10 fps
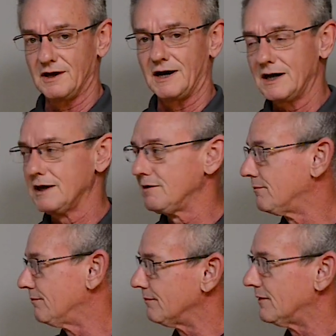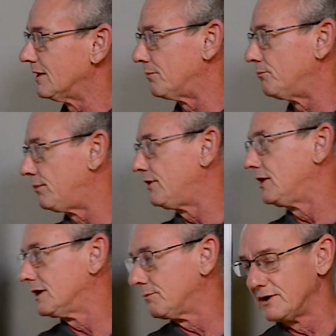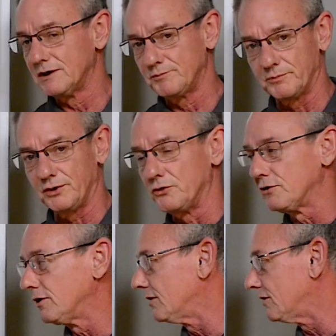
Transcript: I'm a big proponent